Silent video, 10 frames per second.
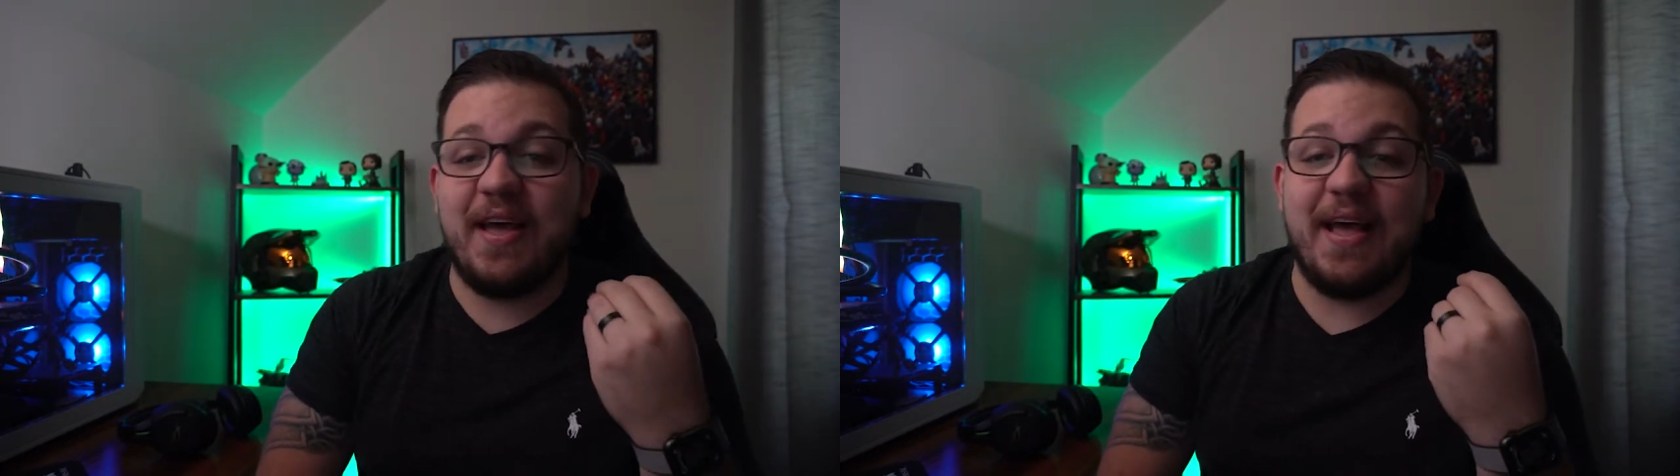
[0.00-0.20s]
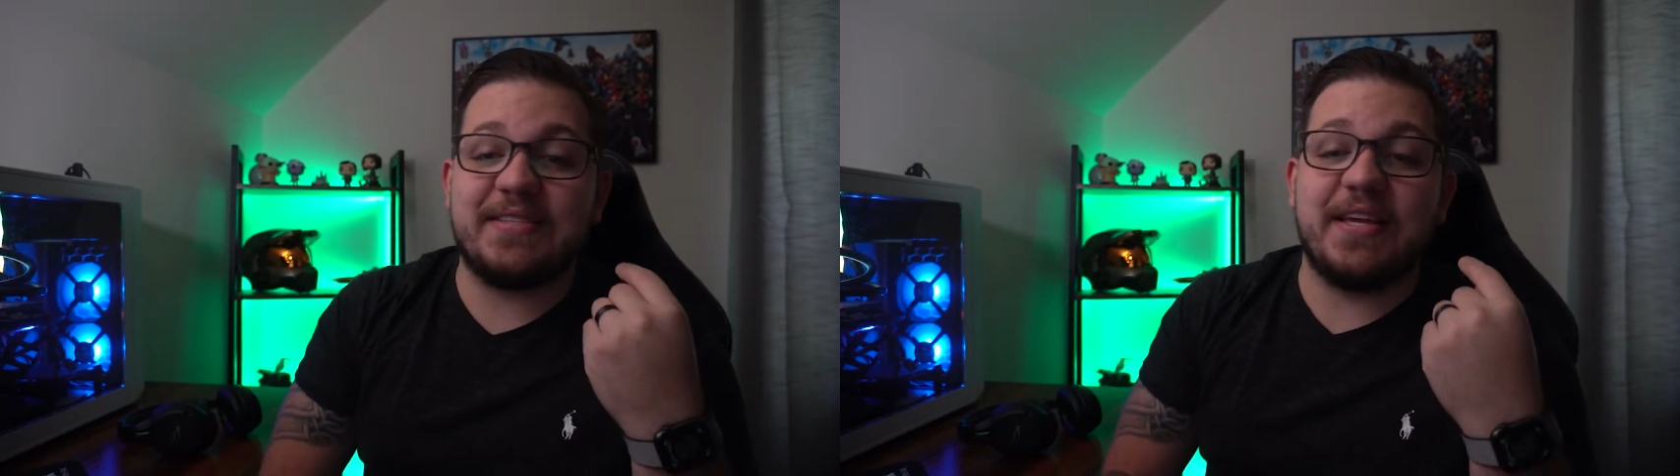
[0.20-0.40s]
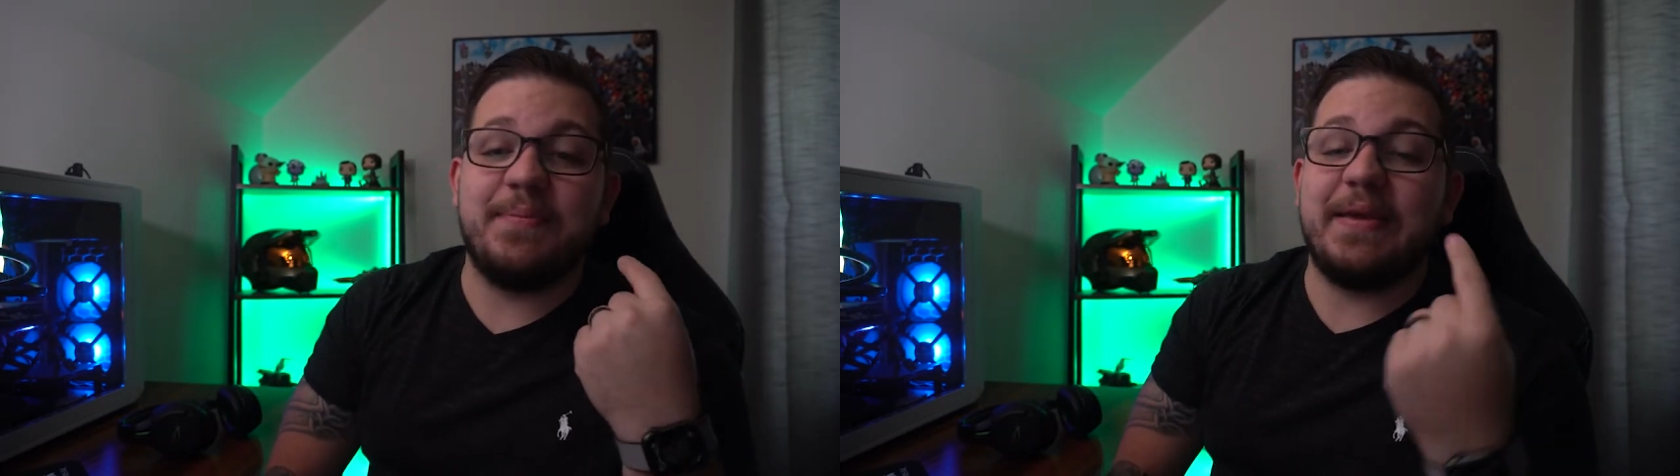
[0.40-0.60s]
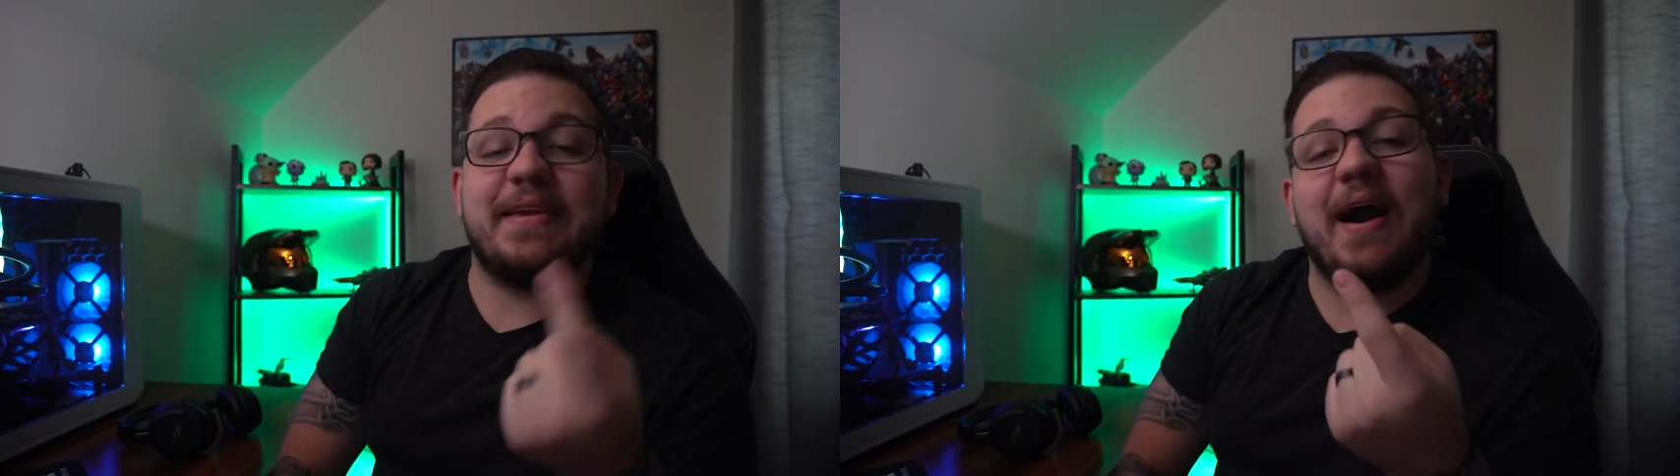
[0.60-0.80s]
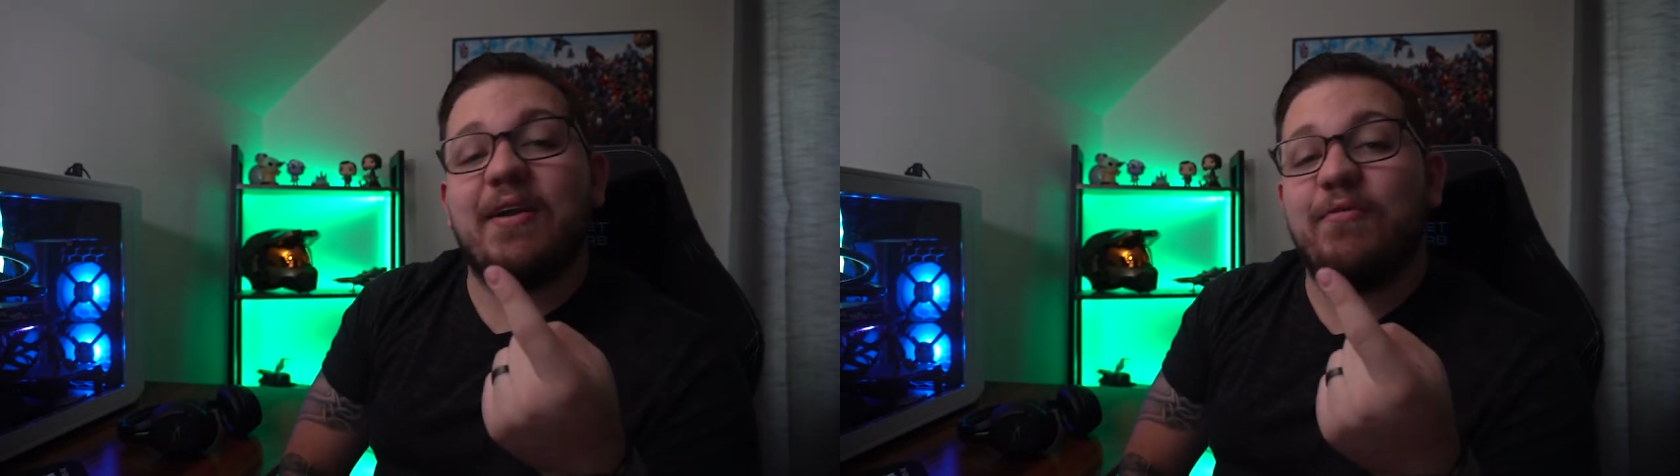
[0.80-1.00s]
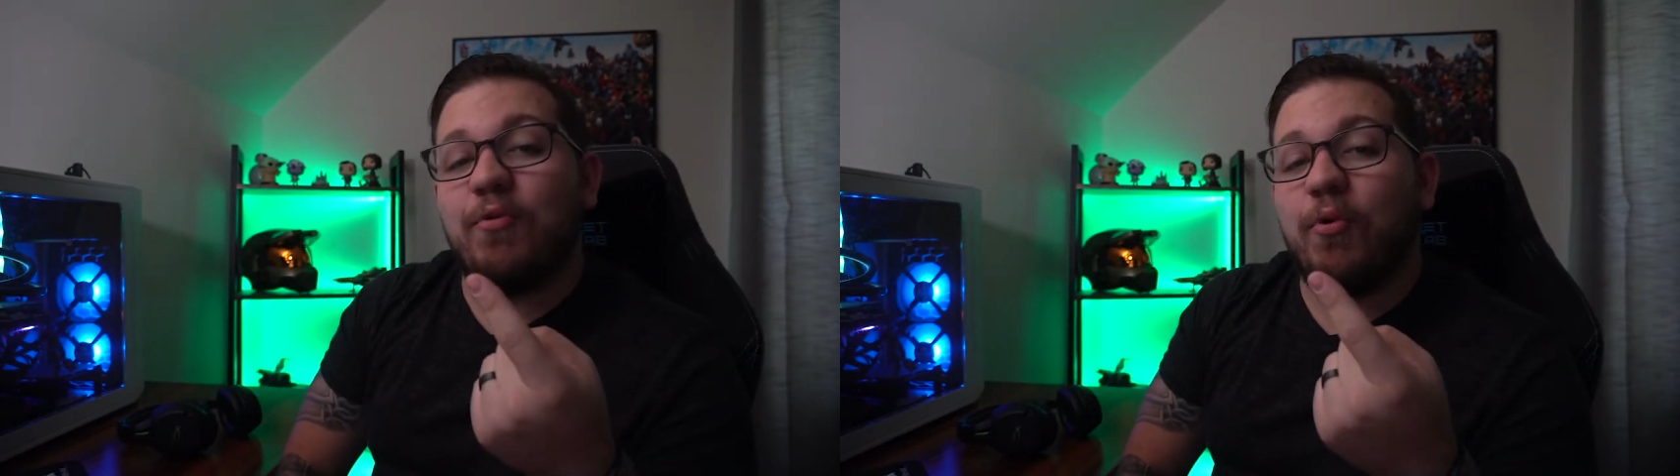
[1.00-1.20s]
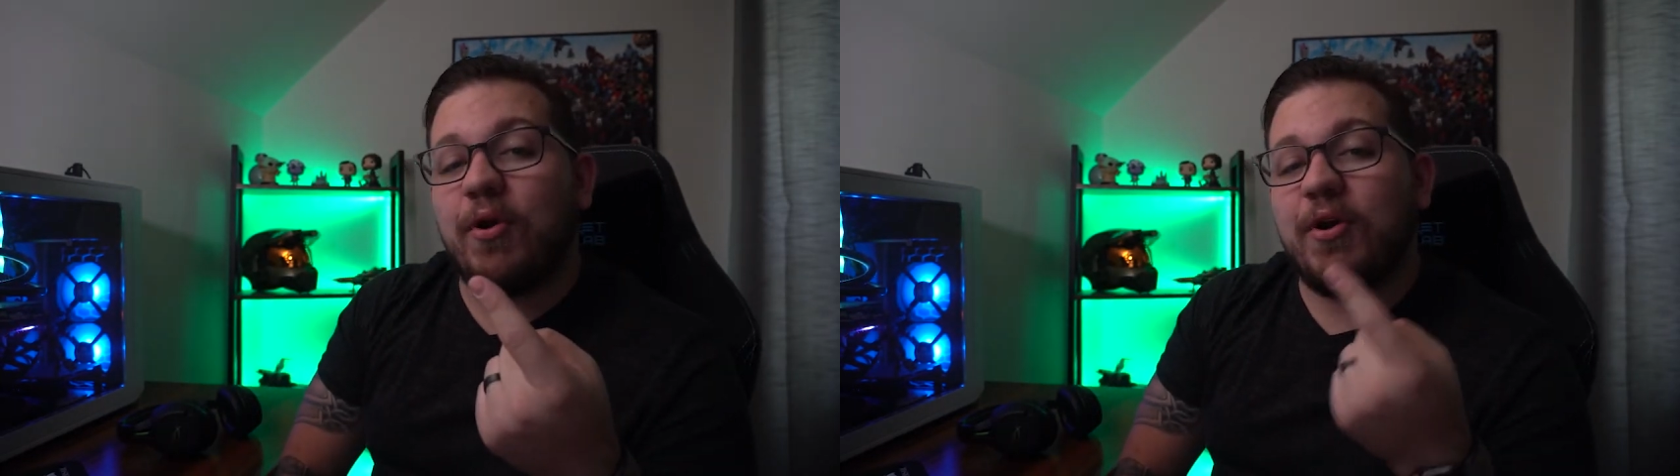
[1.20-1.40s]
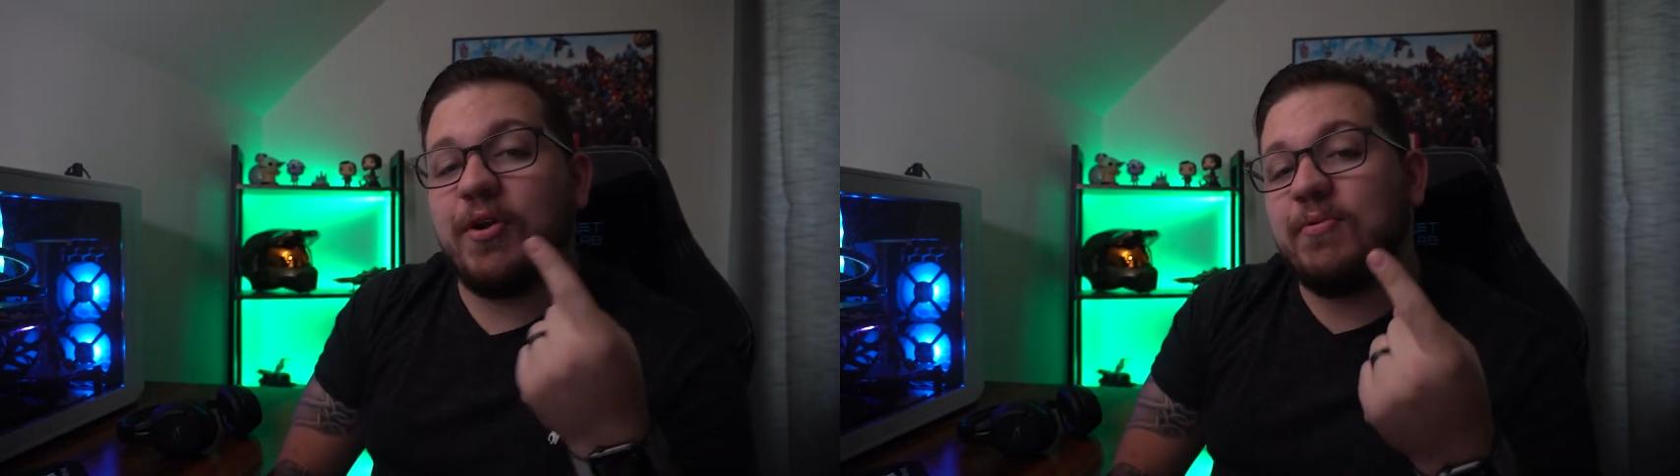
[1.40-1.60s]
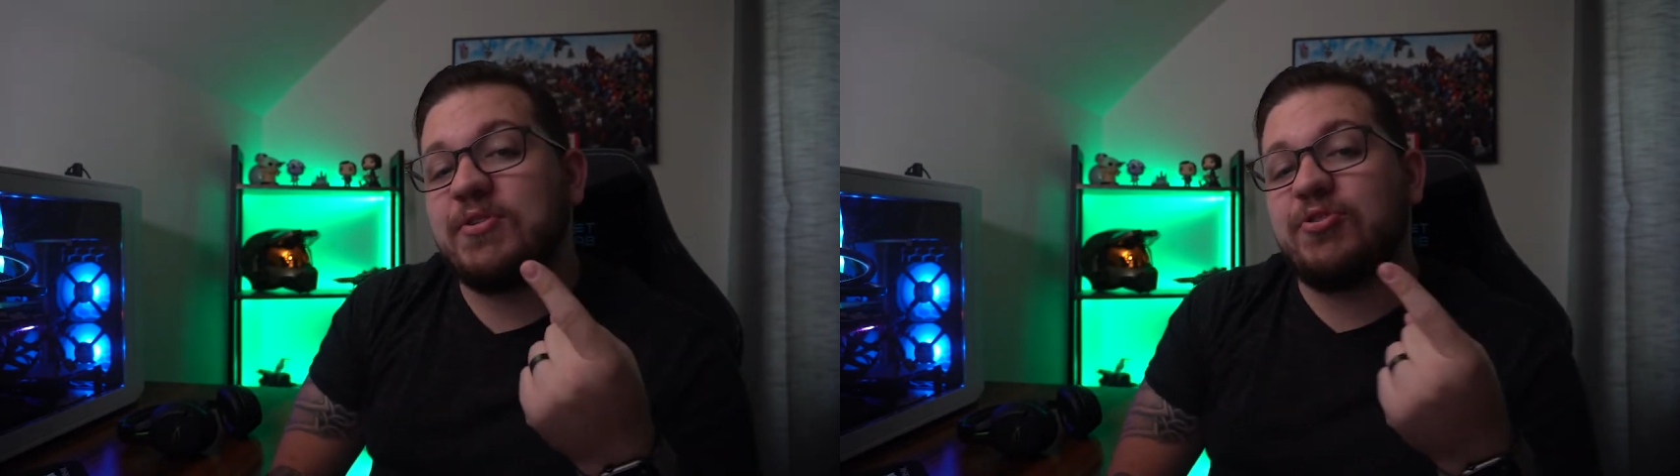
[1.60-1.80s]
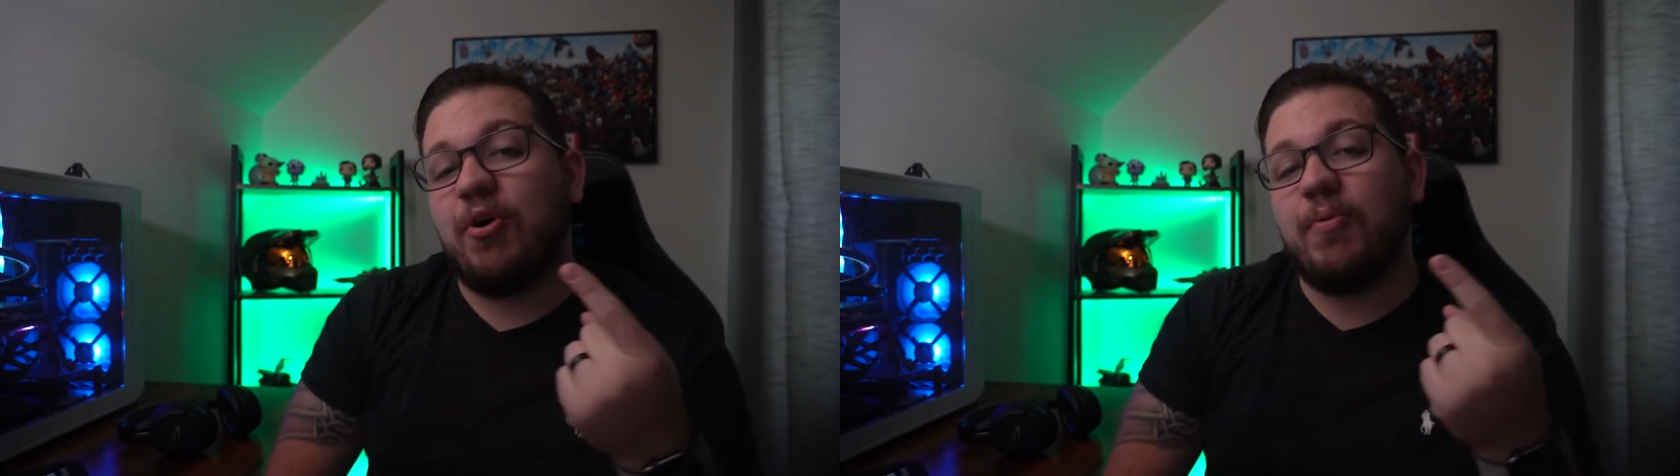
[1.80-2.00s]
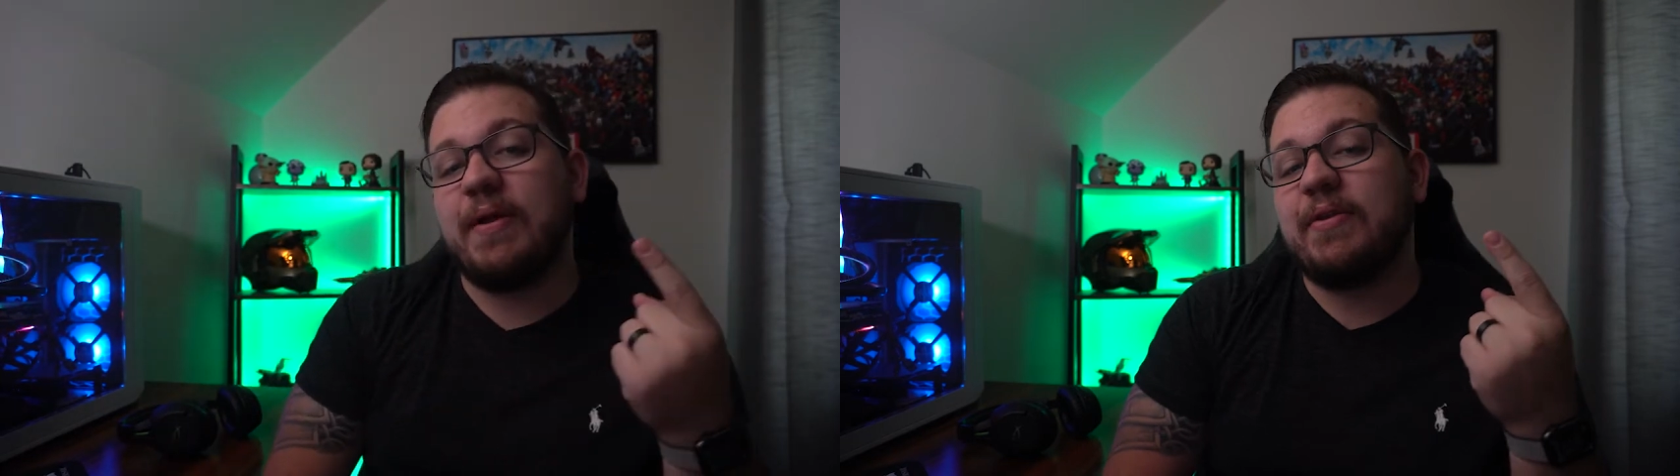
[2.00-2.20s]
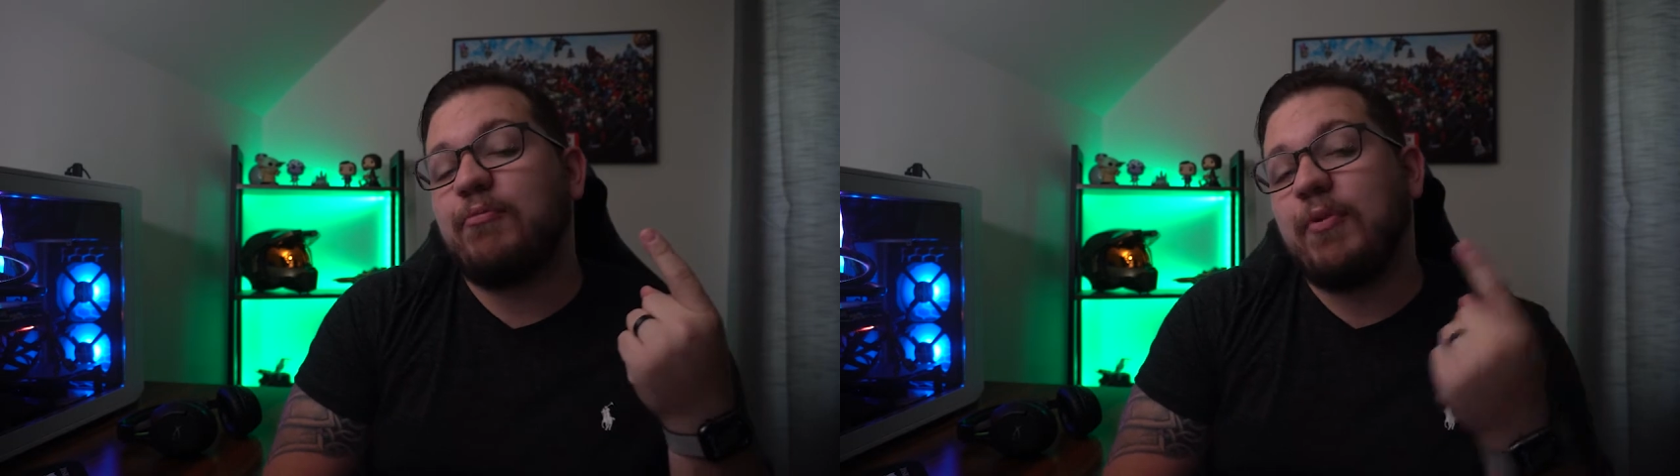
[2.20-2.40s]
It's going to be God of War, a new installment.